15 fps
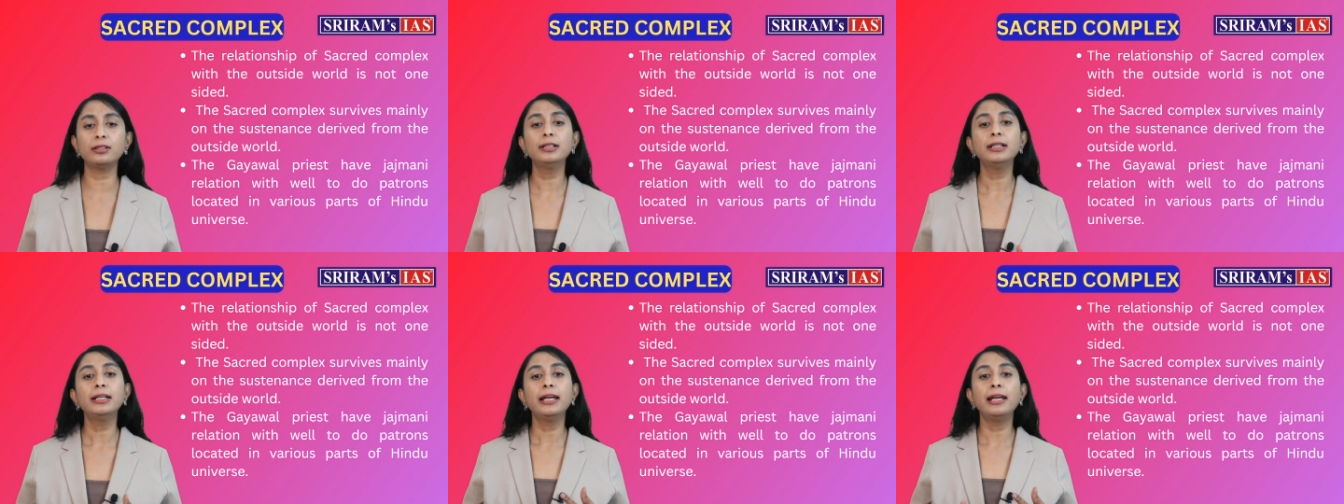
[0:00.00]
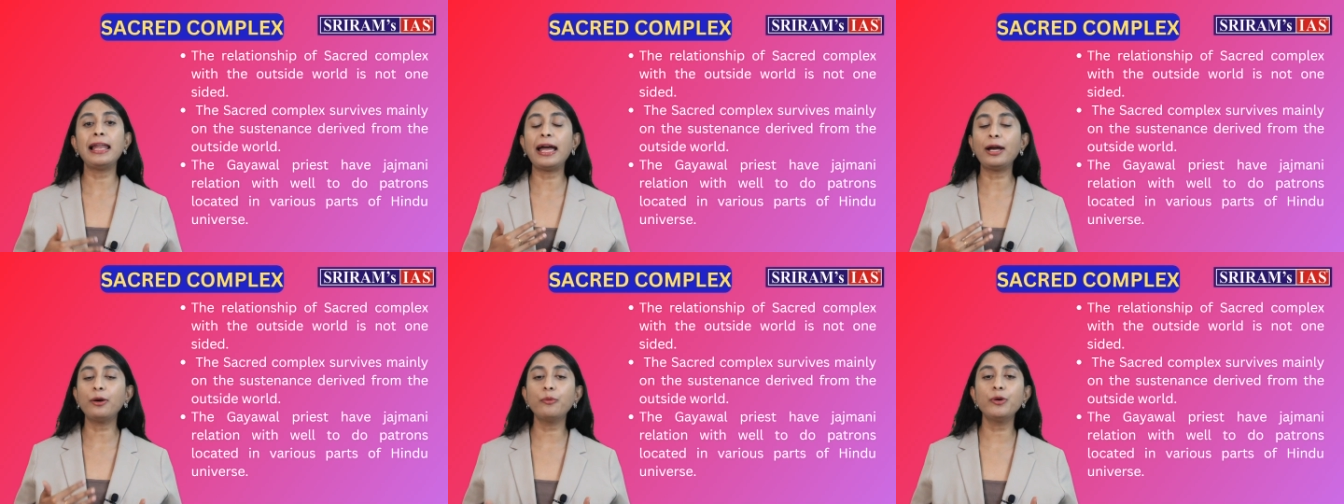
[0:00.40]

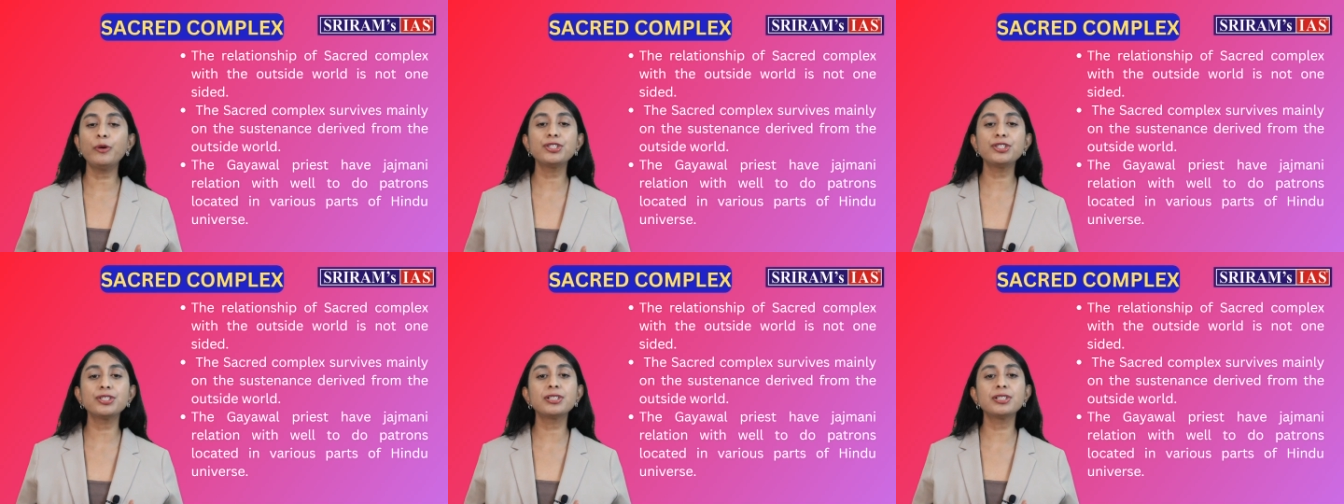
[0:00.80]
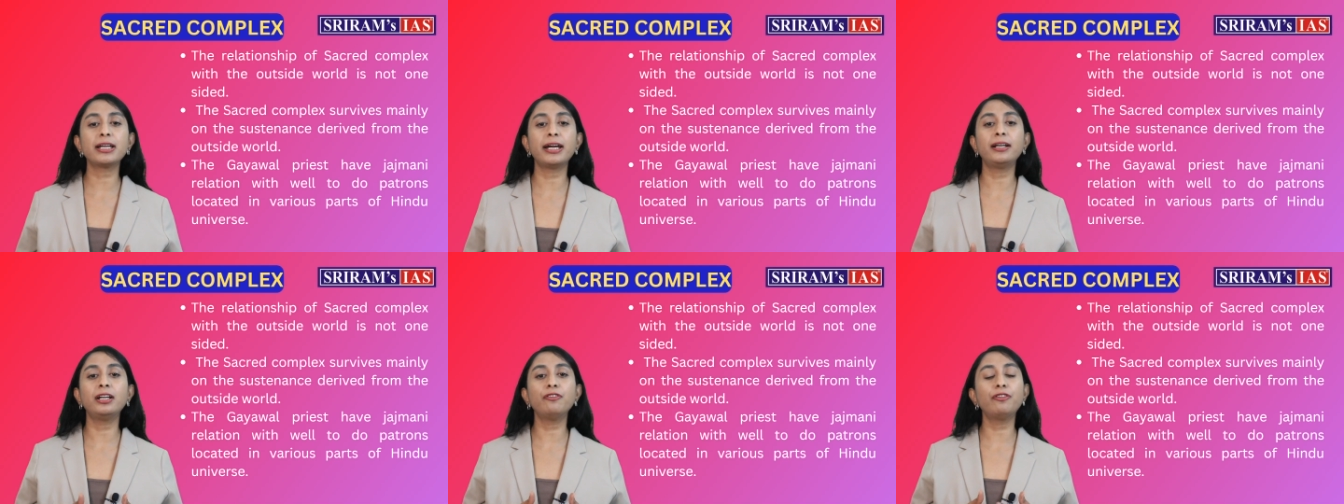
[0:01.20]
languages and
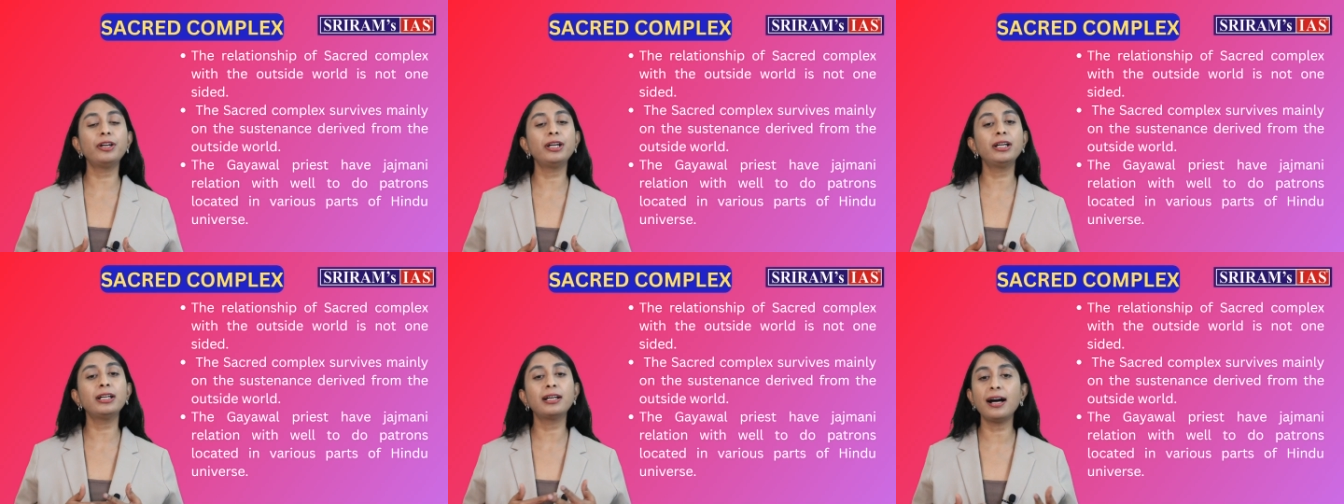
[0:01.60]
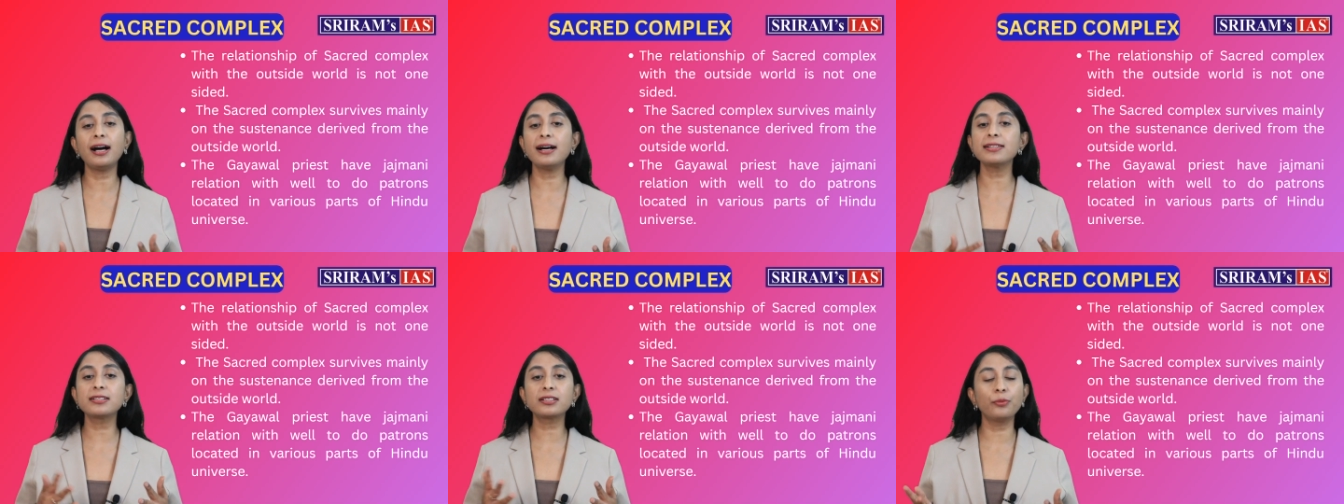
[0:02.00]
different caste
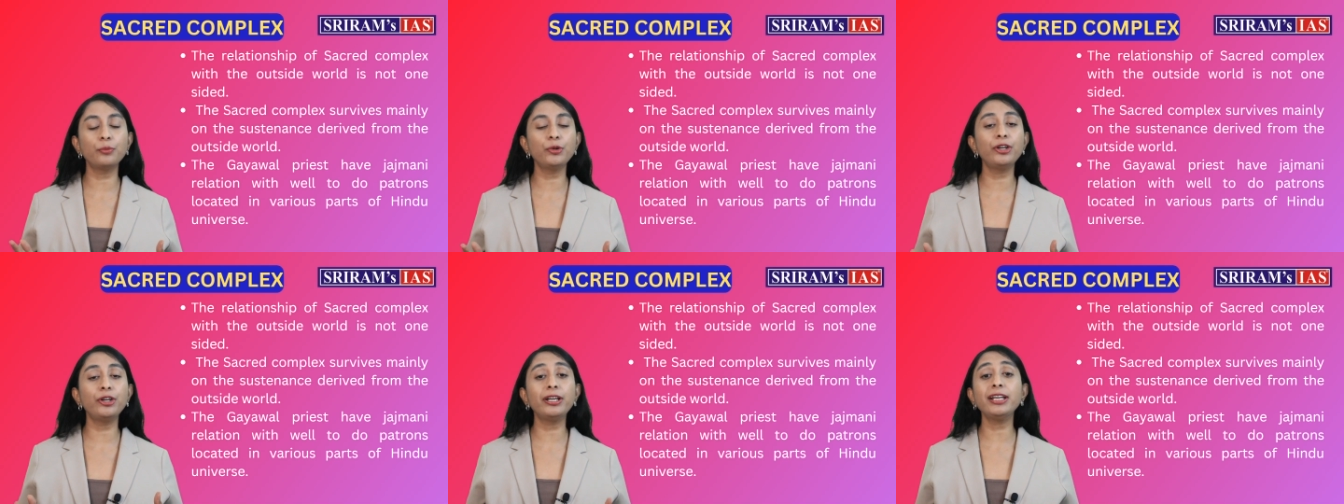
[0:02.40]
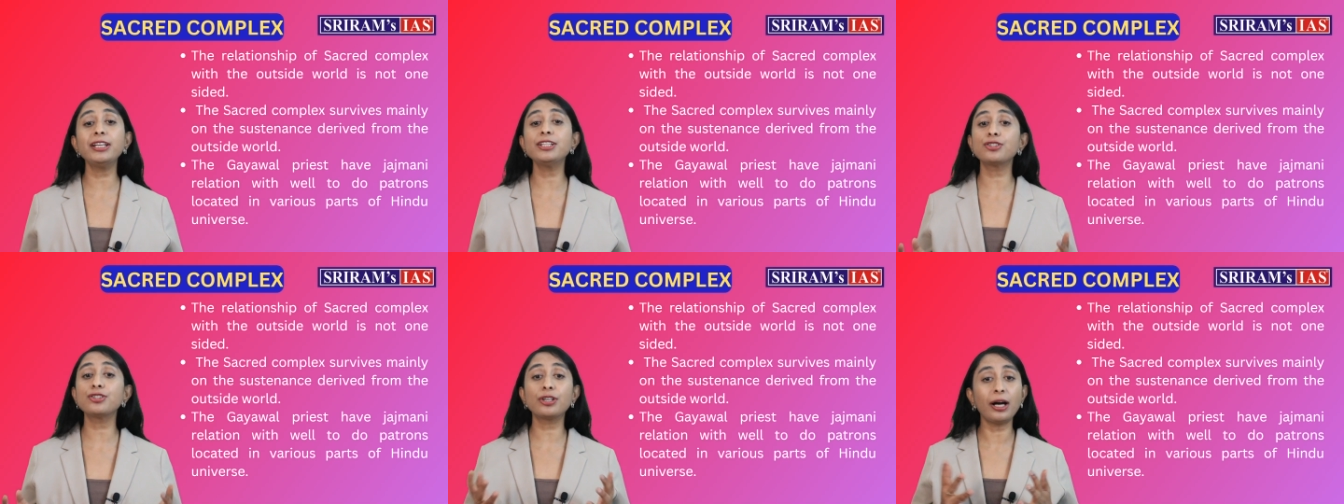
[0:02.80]
communities to
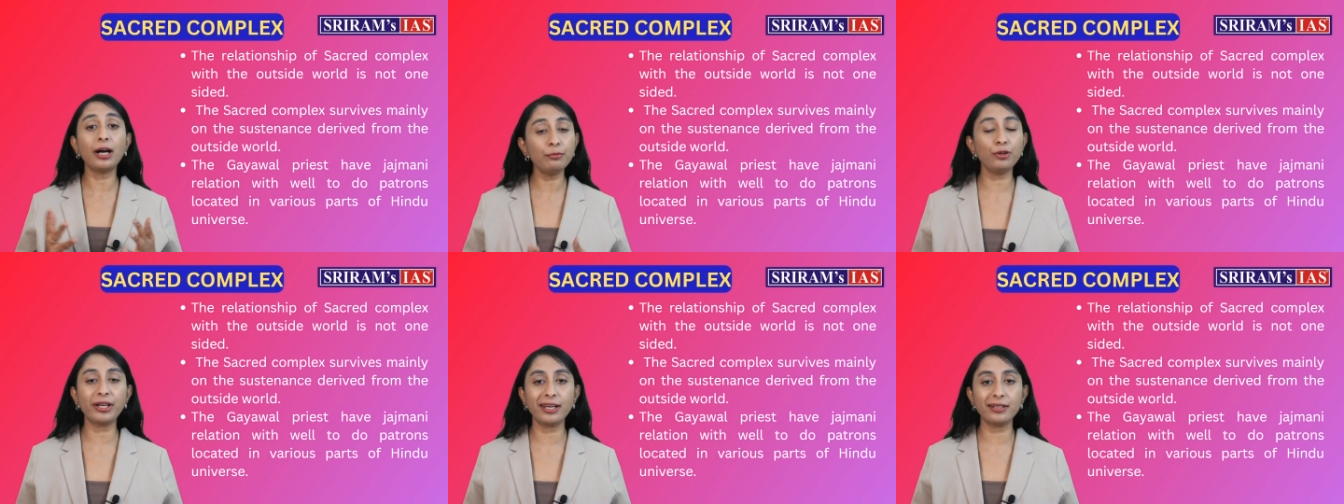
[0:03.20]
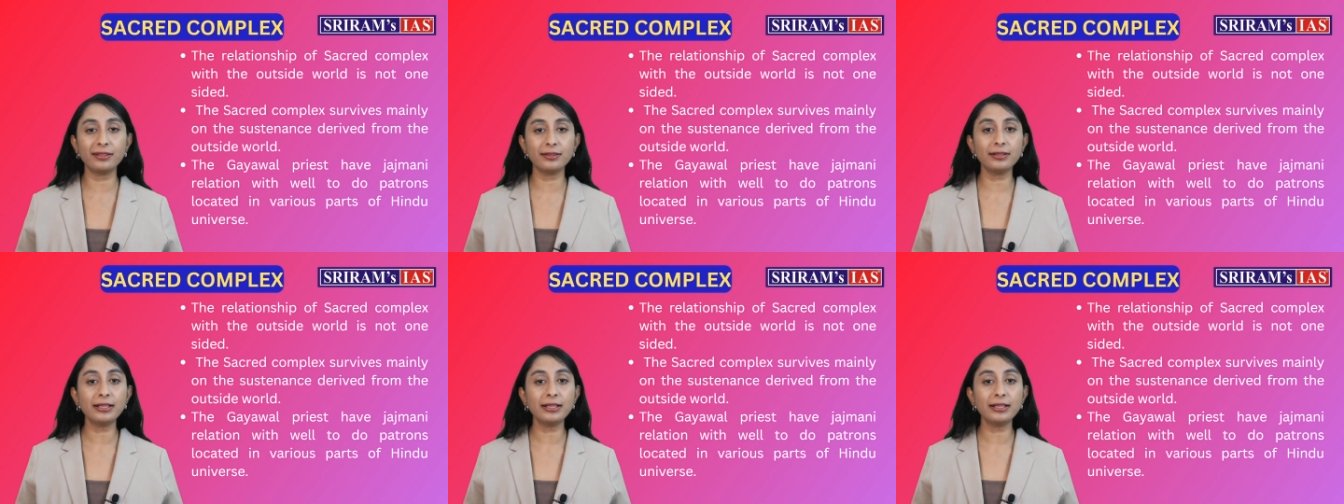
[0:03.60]
come together